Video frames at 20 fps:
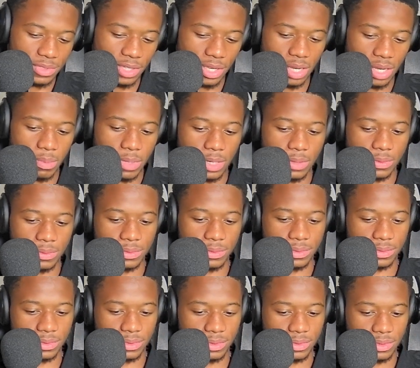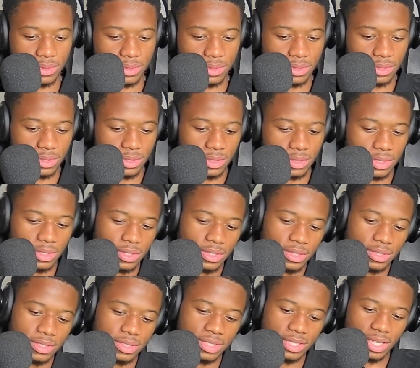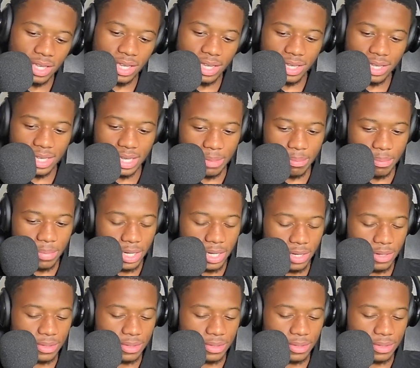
a bow. Take a bow.